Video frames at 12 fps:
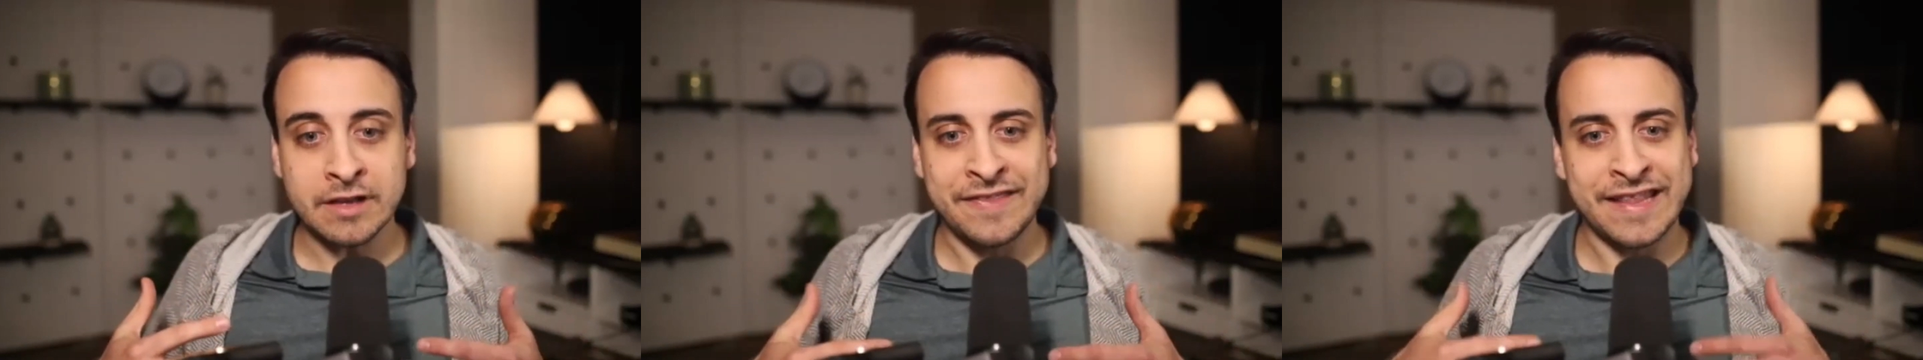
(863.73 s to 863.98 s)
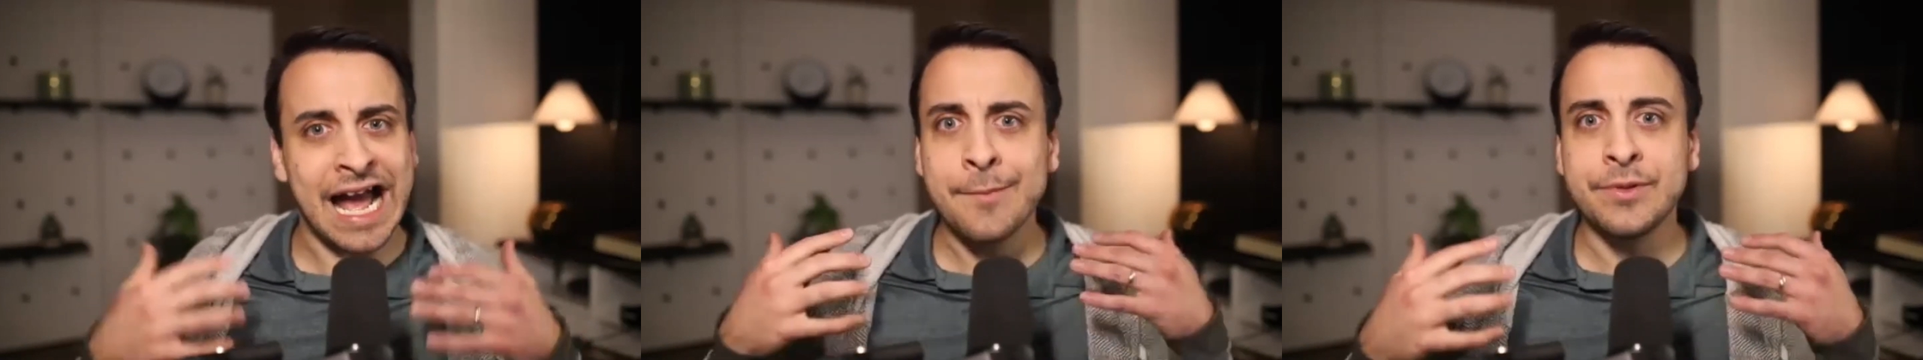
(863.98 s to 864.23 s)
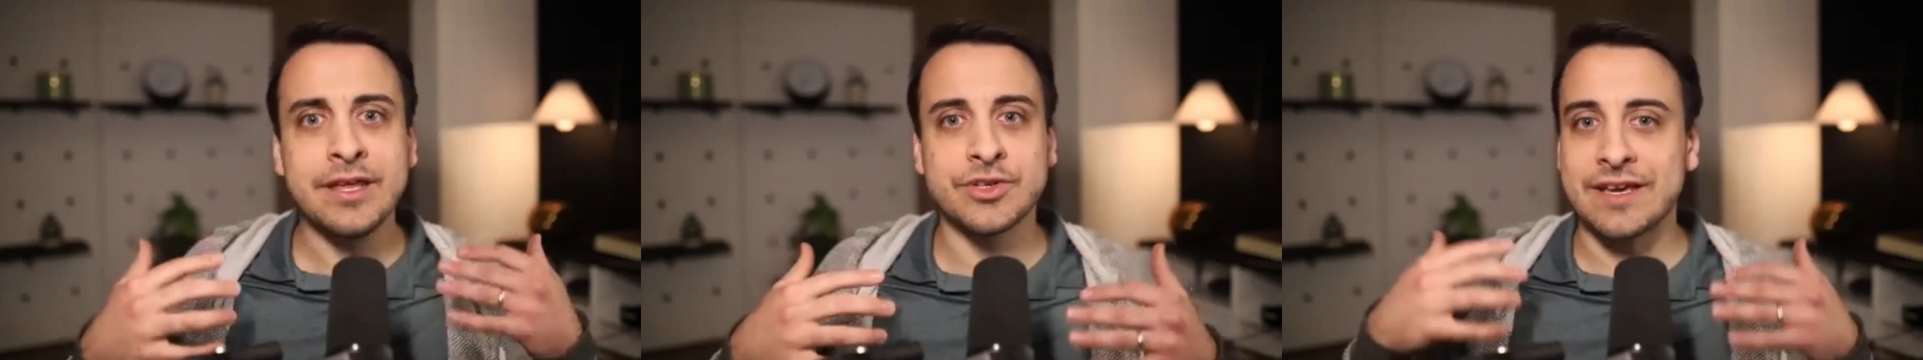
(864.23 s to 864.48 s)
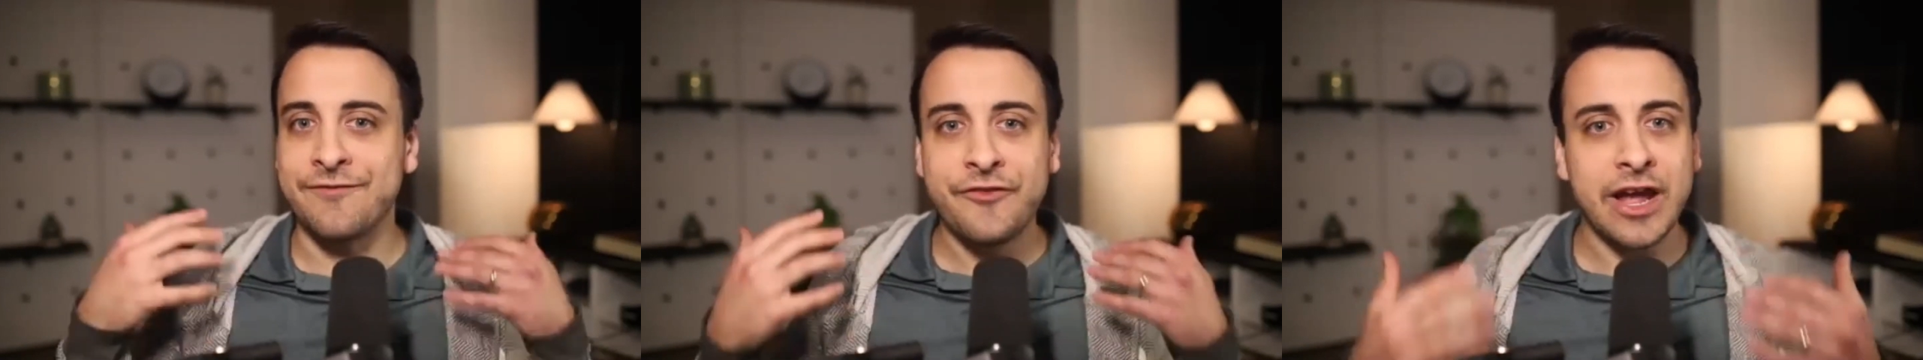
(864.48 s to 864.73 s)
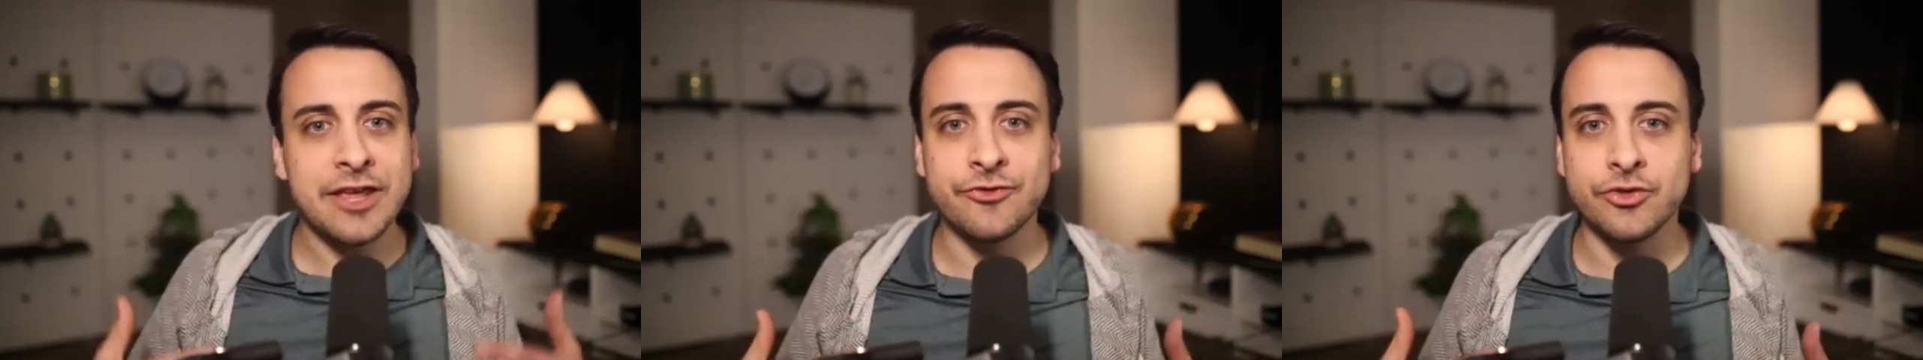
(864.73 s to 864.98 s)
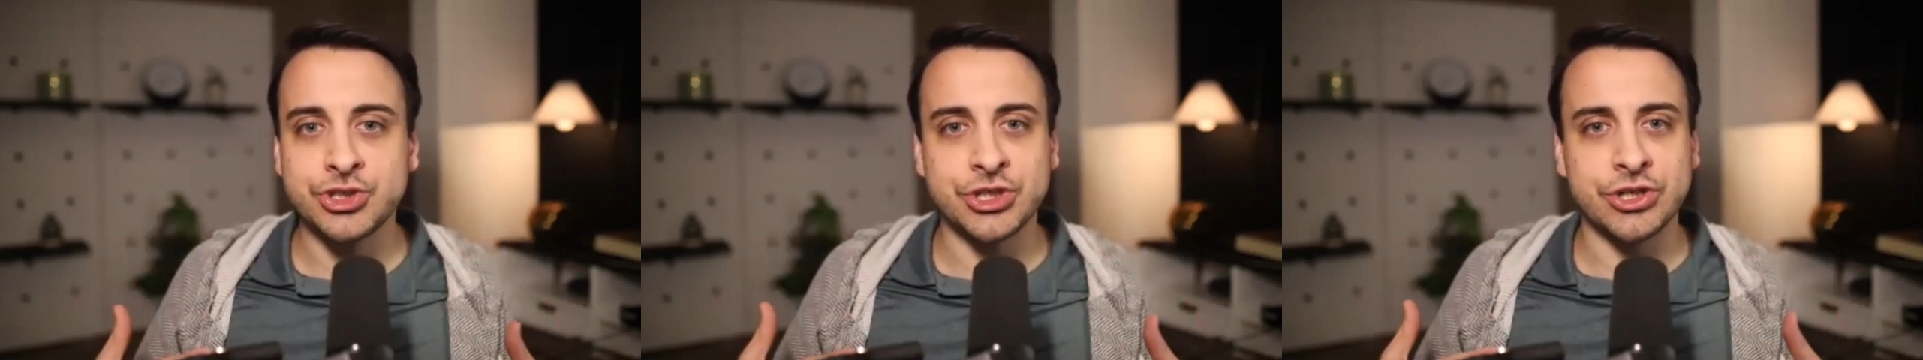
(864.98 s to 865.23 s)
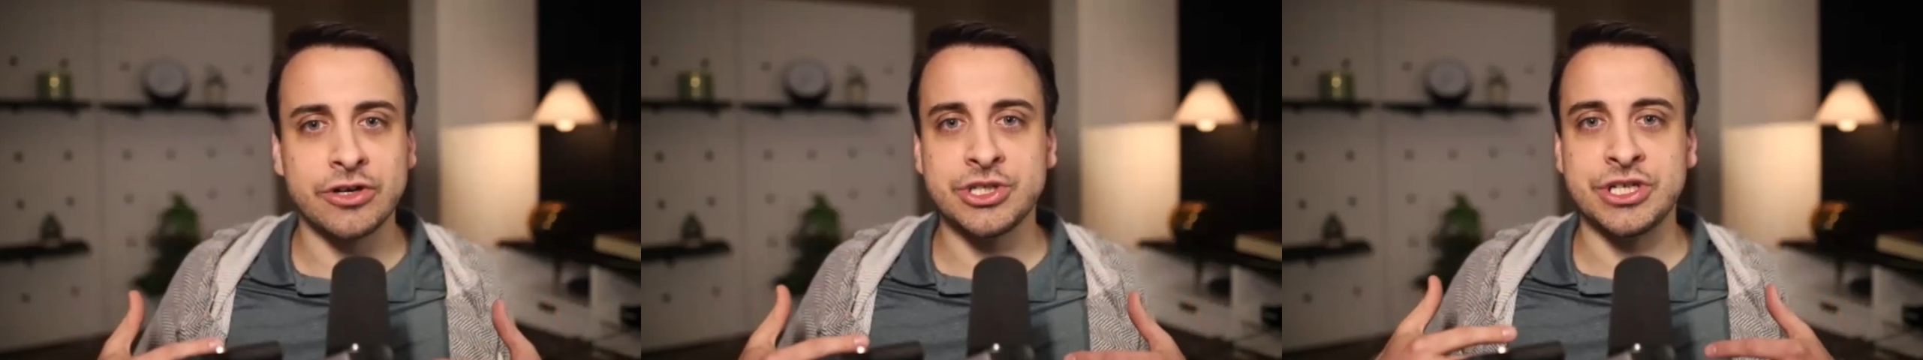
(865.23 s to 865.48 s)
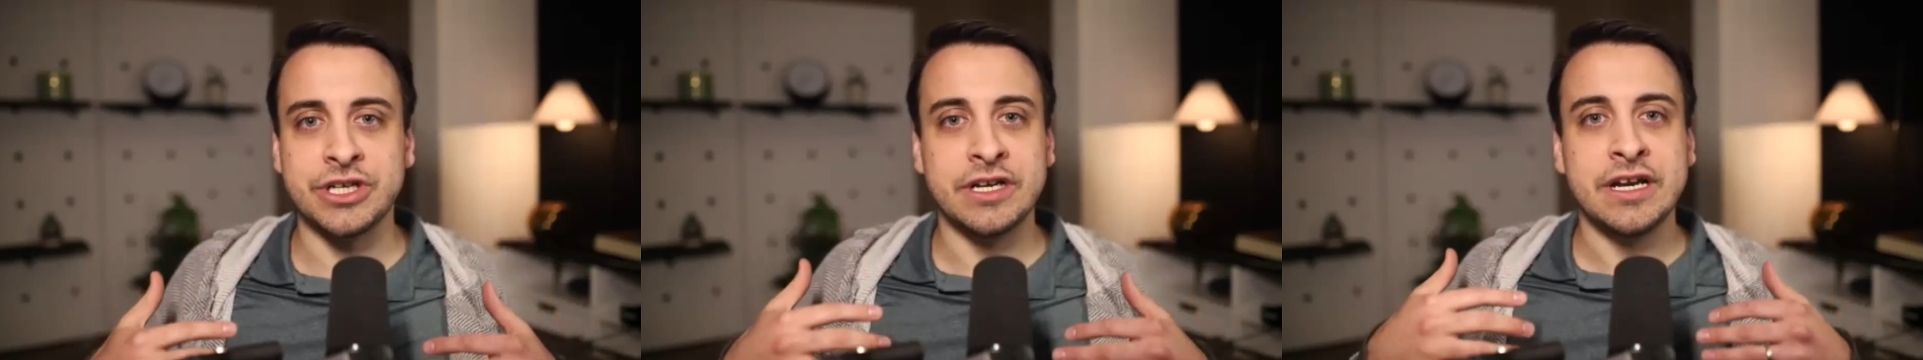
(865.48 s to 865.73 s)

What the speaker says: that I believe was a faithful church,